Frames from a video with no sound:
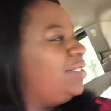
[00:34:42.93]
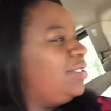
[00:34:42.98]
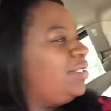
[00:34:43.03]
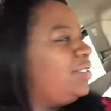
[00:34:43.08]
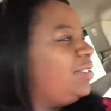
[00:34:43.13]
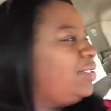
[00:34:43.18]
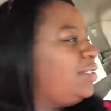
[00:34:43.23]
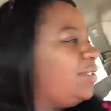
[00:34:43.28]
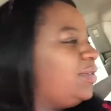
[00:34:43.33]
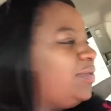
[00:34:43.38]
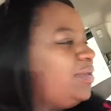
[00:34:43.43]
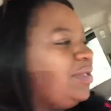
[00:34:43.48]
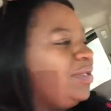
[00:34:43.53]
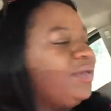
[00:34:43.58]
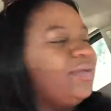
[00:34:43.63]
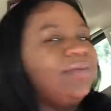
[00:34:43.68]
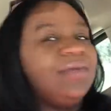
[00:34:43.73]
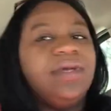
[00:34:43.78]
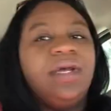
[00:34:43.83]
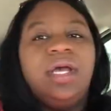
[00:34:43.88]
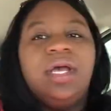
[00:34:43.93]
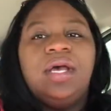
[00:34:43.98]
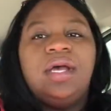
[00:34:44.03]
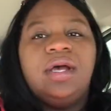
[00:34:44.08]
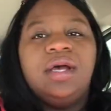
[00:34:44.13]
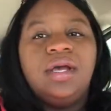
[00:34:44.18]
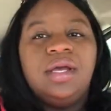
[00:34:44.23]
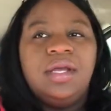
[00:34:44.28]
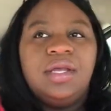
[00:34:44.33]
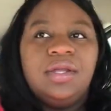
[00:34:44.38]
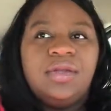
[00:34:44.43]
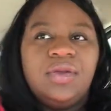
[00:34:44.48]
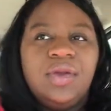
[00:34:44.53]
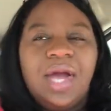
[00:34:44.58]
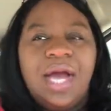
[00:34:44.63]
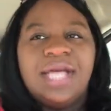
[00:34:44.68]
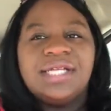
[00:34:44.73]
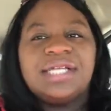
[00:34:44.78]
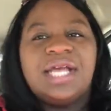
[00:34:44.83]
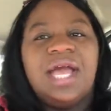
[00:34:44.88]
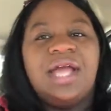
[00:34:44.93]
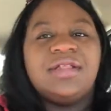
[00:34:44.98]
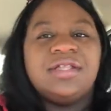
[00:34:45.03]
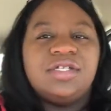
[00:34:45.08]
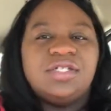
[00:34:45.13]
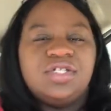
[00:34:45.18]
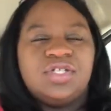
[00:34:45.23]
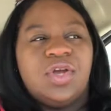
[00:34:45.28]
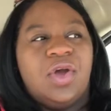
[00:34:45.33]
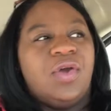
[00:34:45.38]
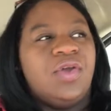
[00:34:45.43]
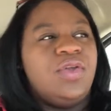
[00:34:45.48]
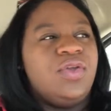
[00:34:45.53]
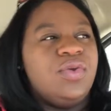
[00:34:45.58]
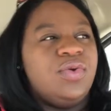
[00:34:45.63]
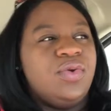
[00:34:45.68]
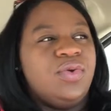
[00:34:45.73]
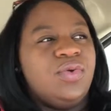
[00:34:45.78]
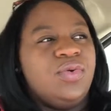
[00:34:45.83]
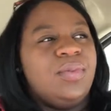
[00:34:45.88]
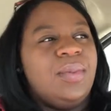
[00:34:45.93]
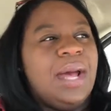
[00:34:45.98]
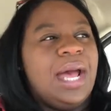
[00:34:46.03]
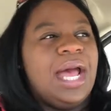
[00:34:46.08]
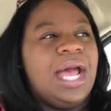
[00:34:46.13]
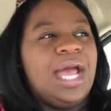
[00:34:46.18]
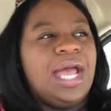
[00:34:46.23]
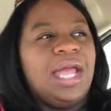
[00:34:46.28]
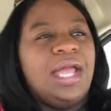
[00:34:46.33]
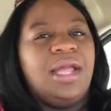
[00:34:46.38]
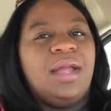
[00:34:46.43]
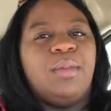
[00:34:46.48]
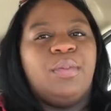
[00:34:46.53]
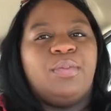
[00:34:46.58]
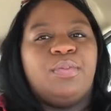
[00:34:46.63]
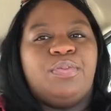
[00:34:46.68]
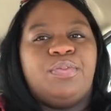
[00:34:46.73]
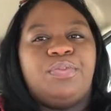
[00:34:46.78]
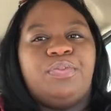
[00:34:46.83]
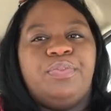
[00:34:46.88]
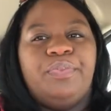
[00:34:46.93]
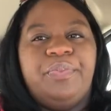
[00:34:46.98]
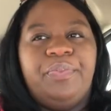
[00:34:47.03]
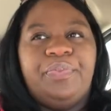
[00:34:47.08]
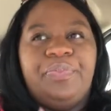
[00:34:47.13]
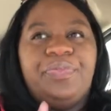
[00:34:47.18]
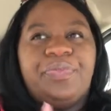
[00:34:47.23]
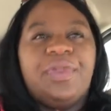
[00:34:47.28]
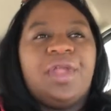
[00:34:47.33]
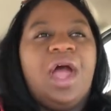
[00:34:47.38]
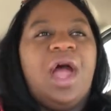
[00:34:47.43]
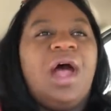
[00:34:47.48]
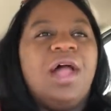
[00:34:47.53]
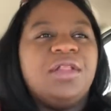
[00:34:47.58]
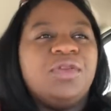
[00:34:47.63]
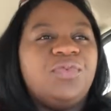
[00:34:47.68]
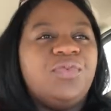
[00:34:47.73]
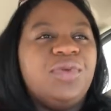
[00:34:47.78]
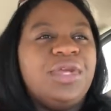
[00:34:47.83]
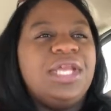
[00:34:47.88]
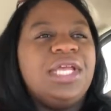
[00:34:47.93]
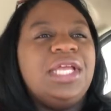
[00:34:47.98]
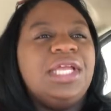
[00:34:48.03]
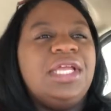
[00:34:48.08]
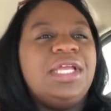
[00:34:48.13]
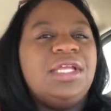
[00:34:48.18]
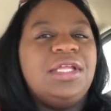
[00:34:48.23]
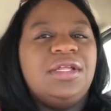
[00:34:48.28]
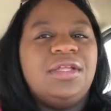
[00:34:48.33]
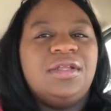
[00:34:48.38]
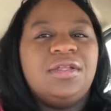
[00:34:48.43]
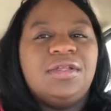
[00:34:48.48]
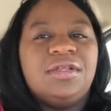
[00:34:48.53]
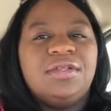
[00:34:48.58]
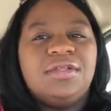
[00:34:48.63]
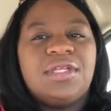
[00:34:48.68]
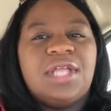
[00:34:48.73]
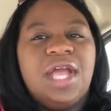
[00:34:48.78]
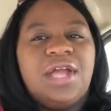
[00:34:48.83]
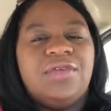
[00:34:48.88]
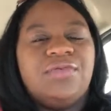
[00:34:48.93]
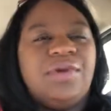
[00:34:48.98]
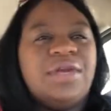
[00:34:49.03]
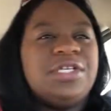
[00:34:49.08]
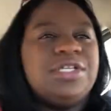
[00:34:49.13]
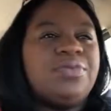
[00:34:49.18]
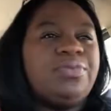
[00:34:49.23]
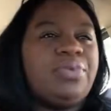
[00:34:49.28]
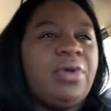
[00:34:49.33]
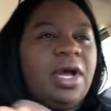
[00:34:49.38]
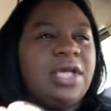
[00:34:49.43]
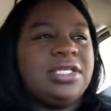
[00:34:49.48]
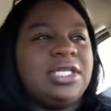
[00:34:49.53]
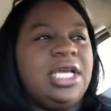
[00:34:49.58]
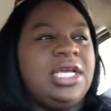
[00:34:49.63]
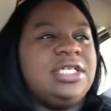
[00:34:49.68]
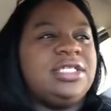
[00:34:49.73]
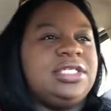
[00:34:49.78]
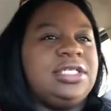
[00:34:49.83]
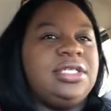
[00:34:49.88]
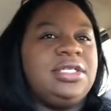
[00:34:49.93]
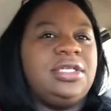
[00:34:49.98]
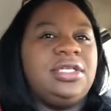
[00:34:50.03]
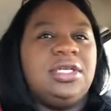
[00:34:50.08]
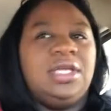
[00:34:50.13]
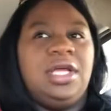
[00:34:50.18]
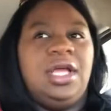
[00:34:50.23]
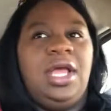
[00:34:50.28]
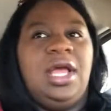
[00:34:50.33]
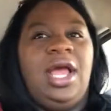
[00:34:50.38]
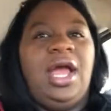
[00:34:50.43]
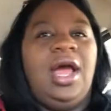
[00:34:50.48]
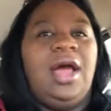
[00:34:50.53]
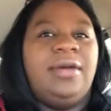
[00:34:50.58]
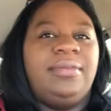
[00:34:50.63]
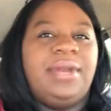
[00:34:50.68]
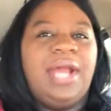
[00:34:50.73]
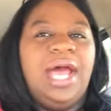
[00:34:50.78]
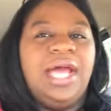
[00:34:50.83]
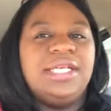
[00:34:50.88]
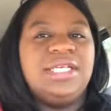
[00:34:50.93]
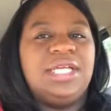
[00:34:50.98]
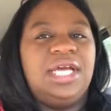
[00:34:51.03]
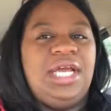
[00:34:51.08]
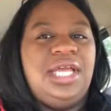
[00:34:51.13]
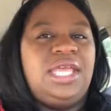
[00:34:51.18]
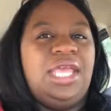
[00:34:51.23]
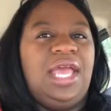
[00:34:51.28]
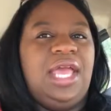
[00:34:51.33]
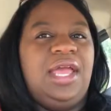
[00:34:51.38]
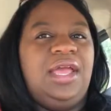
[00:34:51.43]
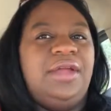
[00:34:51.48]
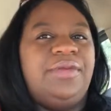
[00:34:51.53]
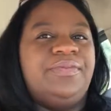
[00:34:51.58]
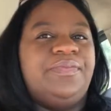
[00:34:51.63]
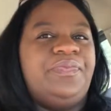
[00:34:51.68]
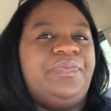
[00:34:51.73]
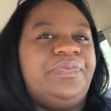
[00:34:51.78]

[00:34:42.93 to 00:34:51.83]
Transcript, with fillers: She's so cute. You guys, I have to show you my Halloween decoration process. I'm not done yet.